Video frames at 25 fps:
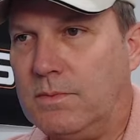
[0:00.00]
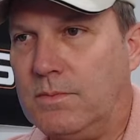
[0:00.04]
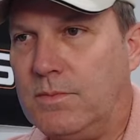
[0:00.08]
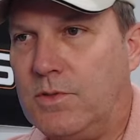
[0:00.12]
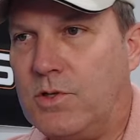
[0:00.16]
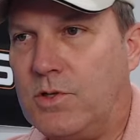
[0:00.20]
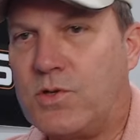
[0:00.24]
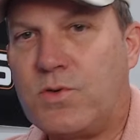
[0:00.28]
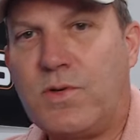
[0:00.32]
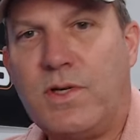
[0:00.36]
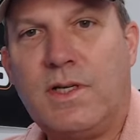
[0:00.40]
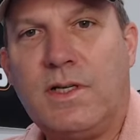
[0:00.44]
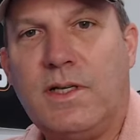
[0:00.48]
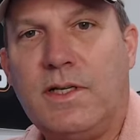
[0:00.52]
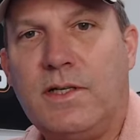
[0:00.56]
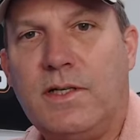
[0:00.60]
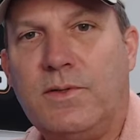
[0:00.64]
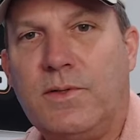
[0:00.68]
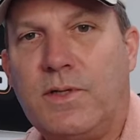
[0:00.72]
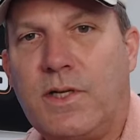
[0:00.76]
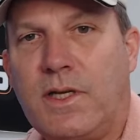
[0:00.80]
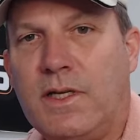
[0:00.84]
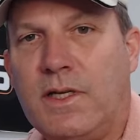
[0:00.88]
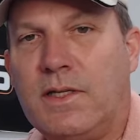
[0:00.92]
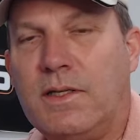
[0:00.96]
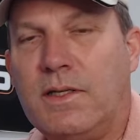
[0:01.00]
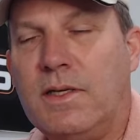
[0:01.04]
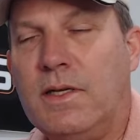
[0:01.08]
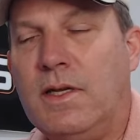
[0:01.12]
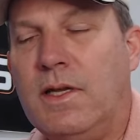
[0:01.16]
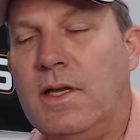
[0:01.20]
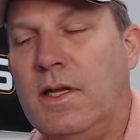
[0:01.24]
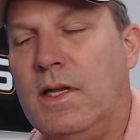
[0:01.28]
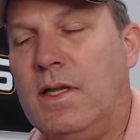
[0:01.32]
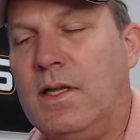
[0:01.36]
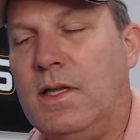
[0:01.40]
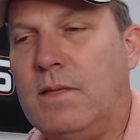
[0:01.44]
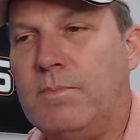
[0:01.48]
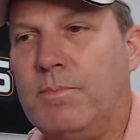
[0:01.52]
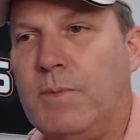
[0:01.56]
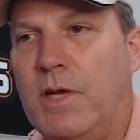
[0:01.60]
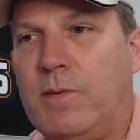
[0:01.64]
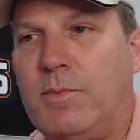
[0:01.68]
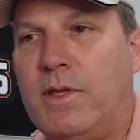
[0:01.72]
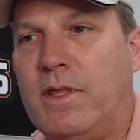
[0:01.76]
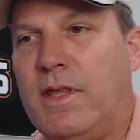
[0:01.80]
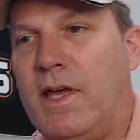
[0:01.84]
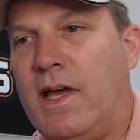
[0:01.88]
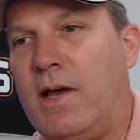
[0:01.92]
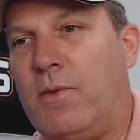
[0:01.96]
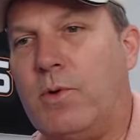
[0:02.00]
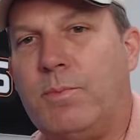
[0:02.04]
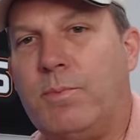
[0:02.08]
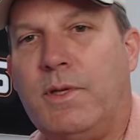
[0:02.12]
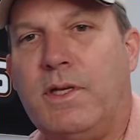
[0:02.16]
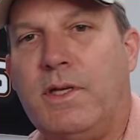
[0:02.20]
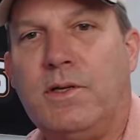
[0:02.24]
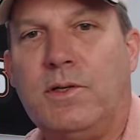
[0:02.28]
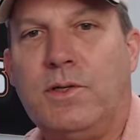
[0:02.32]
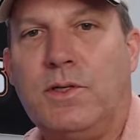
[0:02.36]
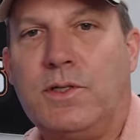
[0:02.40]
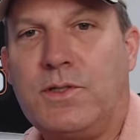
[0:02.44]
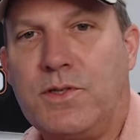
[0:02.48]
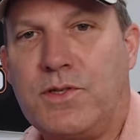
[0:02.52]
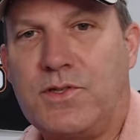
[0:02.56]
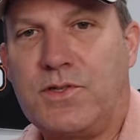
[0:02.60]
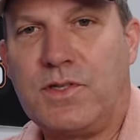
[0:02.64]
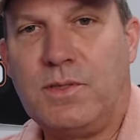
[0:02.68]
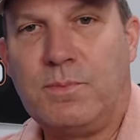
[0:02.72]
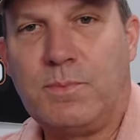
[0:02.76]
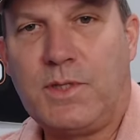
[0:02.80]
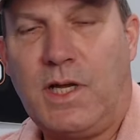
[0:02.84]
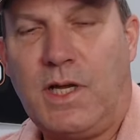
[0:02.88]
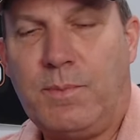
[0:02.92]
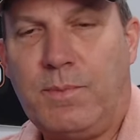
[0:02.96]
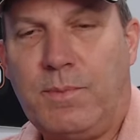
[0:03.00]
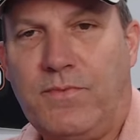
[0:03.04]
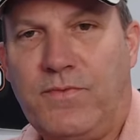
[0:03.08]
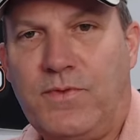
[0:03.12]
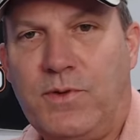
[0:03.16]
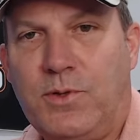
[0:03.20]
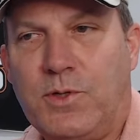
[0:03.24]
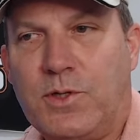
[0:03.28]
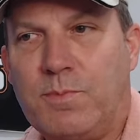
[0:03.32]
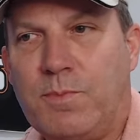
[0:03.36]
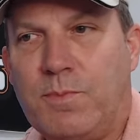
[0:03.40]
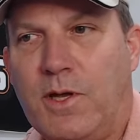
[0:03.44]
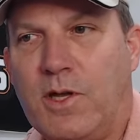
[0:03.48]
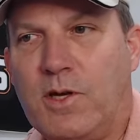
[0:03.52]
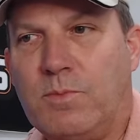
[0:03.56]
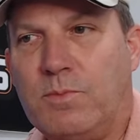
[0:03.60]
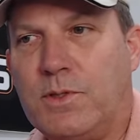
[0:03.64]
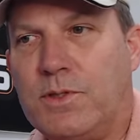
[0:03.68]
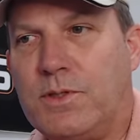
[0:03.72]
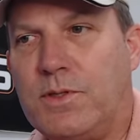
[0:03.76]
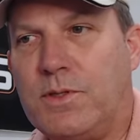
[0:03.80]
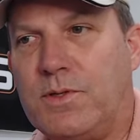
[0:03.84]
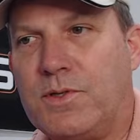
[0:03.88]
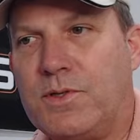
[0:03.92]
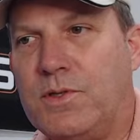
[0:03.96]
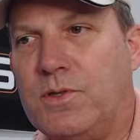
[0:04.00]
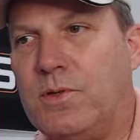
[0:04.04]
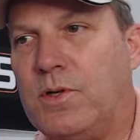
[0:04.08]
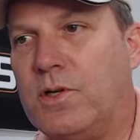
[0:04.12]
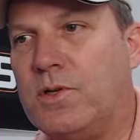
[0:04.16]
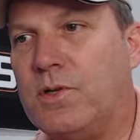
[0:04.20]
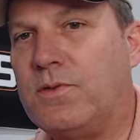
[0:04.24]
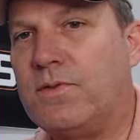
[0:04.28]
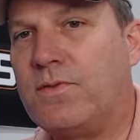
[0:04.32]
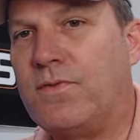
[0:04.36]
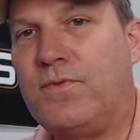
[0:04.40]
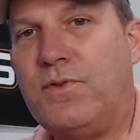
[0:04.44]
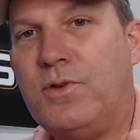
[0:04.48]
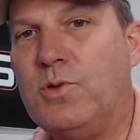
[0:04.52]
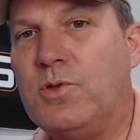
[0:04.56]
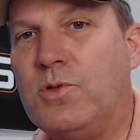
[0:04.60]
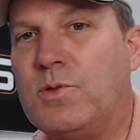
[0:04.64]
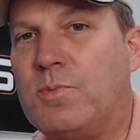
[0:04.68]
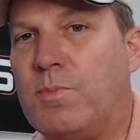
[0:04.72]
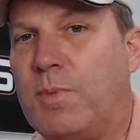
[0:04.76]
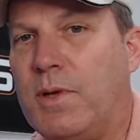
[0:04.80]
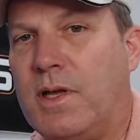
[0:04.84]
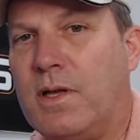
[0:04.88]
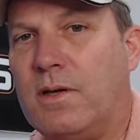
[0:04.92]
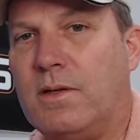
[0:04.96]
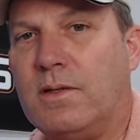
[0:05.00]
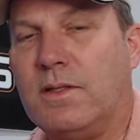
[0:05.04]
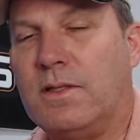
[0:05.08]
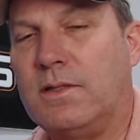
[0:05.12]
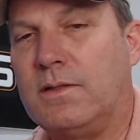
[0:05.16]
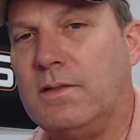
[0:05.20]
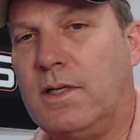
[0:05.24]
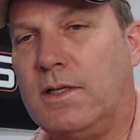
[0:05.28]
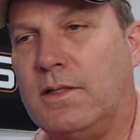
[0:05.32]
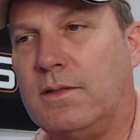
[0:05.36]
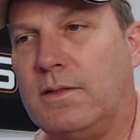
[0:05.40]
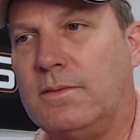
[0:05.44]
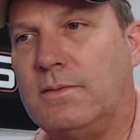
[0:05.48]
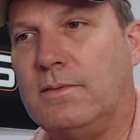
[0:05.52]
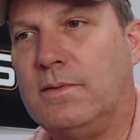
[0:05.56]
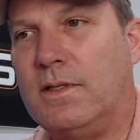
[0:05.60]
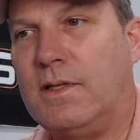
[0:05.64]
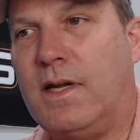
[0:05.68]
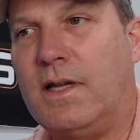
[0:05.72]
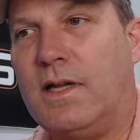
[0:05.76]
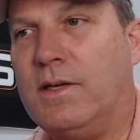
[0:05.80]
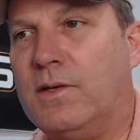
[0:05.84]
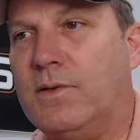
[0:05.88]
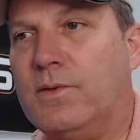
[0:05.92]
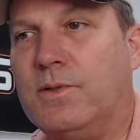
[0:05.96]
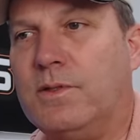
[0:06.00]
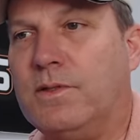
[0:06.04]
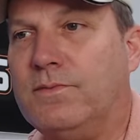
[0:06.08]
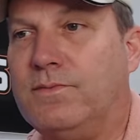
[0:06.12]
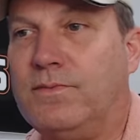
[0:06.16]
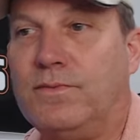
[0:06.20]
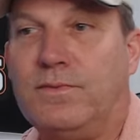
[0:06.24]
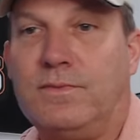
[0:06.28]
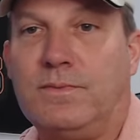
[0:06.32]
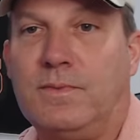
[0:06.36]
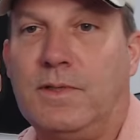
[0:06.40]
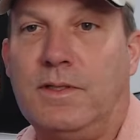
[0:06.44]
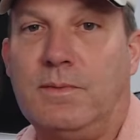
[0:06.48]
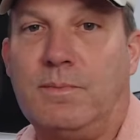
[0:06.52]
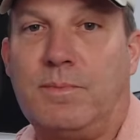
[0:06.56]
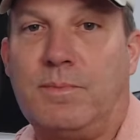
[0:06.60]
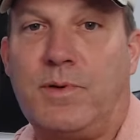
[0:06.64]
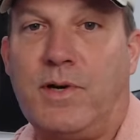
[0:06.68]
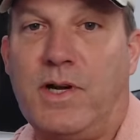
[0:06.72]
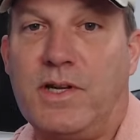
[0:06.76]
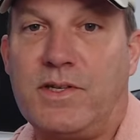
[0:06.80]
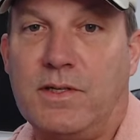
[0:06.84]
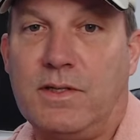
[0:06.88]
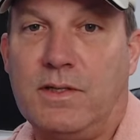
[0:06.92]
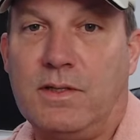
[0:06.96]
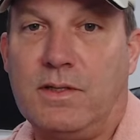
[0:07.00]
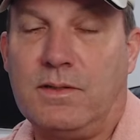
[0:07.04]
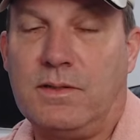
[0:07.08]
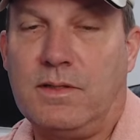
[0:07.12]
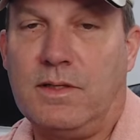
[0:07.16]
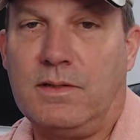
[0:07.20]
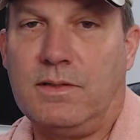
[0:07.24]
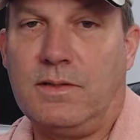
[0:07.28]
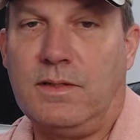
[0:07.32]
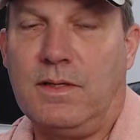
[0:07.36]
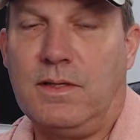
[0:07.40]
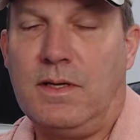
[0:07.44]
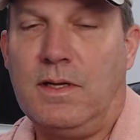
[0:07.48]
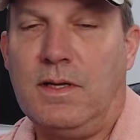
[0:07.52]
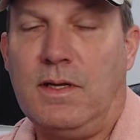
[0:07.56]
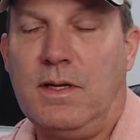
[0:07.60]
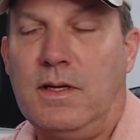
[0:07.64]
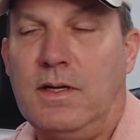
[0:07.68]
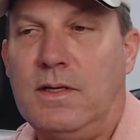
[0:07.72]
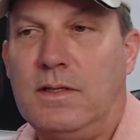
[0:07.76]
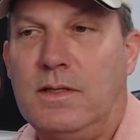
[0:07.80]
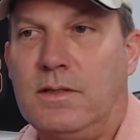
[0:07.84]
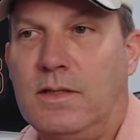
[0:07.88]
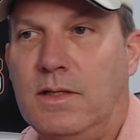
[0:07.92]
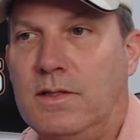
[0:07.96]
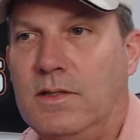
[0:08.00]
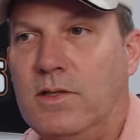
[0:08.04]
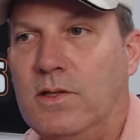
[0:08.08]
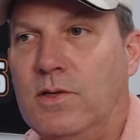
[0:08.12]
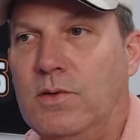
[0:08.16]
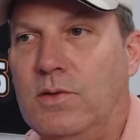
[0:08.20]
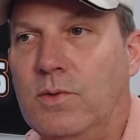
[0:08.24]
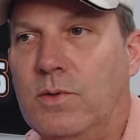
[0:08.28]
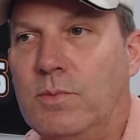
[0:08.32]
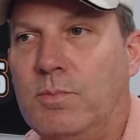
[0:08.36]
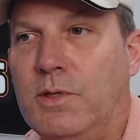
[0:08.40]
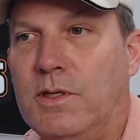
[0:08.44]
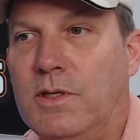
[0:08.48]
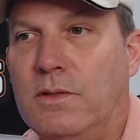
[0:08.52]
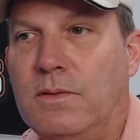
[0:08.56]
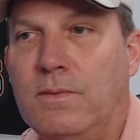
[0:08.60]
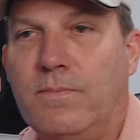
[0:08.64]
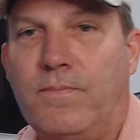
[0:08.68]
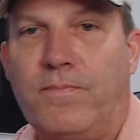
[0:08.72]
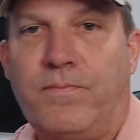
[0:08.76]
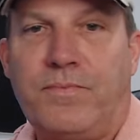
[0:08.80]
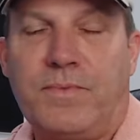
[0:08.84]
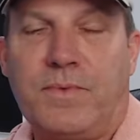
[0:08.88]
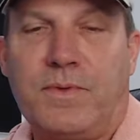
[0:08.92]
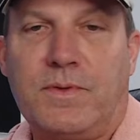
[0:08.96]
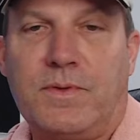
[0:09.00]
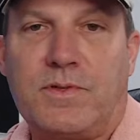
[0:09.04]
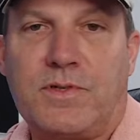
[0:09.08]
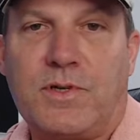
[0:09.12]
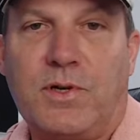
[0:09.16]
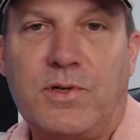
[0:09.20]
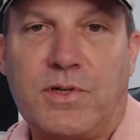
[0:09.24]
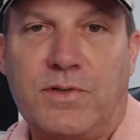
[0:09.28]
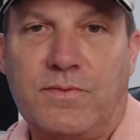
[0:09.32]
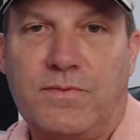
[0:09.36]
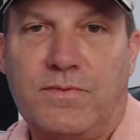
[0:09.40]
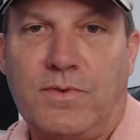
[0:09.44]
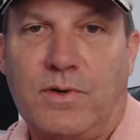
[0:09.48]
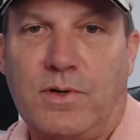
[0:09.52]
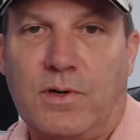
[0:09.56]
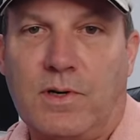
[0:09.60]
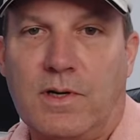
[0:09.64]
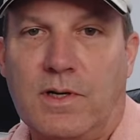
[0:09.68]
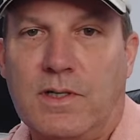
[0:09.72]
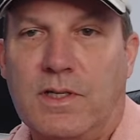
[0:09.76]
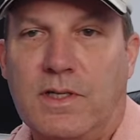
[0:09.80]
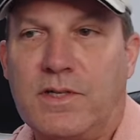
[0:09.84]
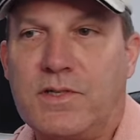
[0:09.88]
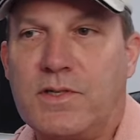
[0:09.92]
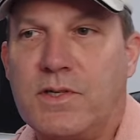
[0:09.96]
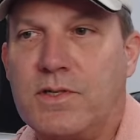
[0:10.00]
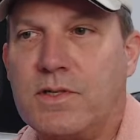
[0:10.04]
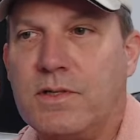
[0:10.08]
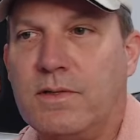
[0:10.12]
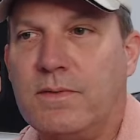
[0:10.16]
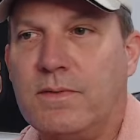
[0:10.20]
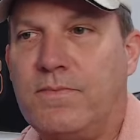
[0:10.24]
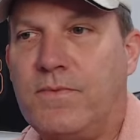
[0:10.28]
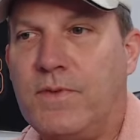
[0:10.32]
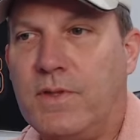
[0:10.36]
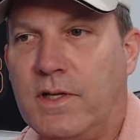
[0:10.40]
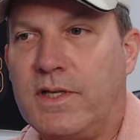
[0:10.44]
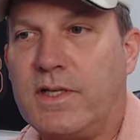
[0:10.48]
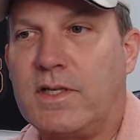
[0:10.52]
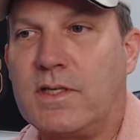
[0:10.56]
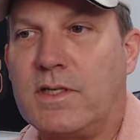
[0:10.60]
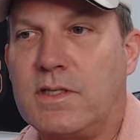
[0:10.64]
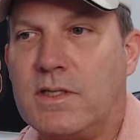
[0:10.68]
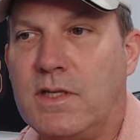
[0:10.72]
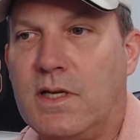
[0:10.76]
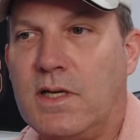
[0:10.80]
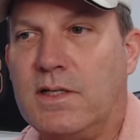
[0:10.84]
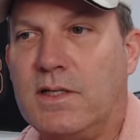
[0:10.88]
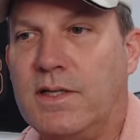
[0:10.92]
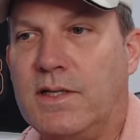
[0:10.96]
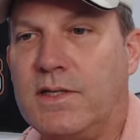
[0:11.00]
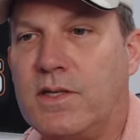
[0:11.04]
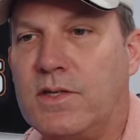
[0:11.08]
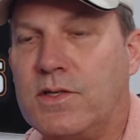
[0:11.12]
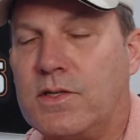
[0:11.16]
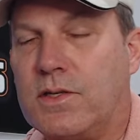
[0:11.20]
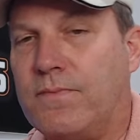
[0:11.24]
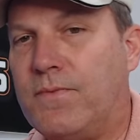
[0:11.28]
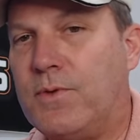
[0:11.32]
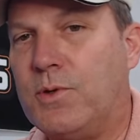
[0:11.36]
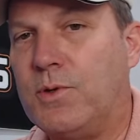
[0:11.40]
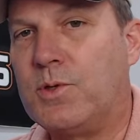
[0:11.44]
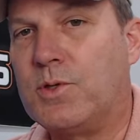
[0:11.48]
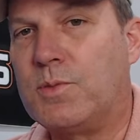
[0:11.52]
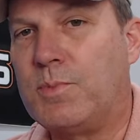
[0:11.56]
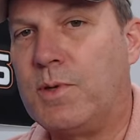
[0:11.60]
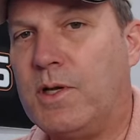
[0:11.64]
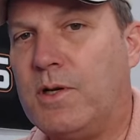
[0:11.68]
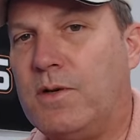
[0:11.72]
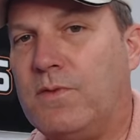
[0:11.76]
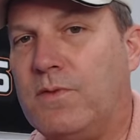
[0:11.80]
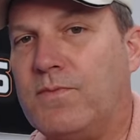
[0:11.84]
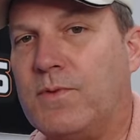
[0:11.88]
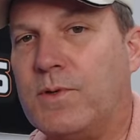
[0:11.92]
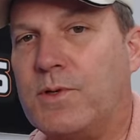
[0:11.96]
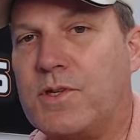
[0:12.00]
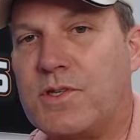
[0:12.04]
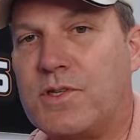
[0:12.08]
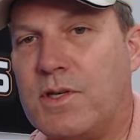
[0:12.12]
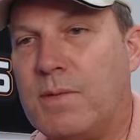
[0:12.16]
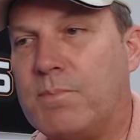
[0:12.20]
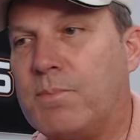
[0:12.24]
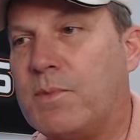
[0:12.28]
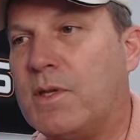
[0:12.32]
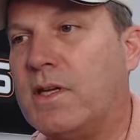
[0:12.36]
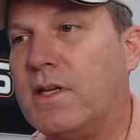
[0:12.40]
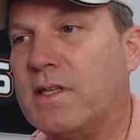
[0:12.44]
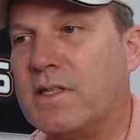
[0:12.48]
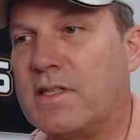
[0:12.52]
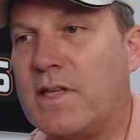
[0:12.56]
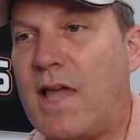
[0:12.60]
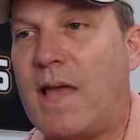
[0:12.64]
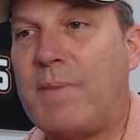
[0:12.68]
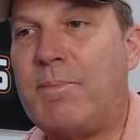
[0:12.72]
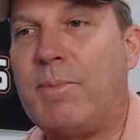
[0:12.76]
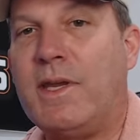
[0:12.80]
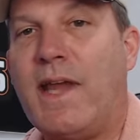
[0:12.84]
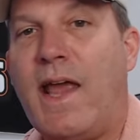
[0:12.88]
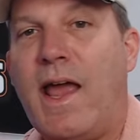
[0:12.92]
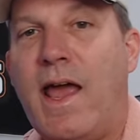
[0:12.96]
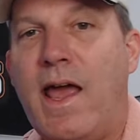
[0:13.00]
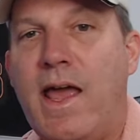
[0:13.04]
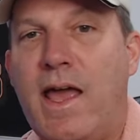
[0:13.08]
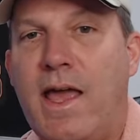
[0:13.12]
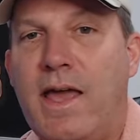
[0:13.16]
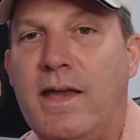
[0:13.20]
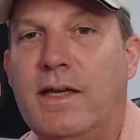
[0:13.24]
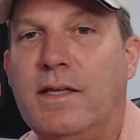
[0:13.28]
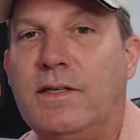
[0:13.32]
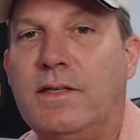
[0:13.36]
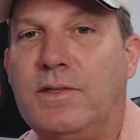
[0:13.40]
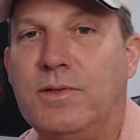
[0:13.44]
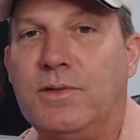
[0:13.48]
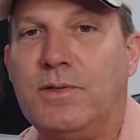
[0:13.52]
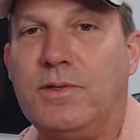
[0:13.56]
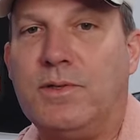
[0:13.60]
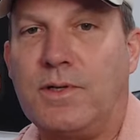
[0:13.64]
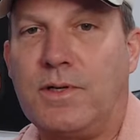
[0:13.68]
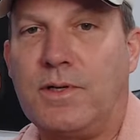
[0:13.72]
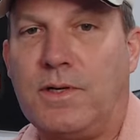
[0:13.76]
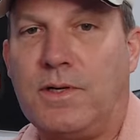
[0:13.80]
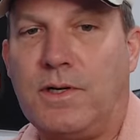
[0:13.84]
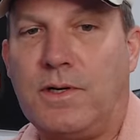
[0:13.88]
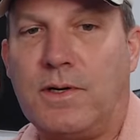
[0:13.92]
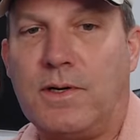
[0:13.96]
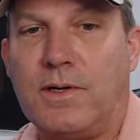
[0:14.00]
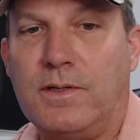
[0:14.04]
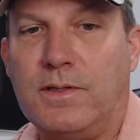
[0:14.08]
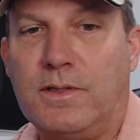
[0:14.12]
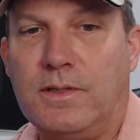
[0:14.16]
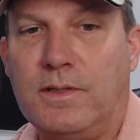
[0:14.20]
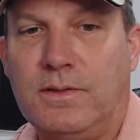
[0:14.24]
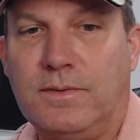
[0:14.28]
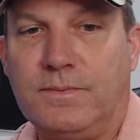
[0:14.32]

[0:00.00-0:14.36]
street legal kit. Maybe that would be hooked to some type of fuse panel, but there's no other fuse panel like that I know of in a precedent that you would be searching for, unless it's a, like I said, unless it's a fuse panel for something that's been added to your cart.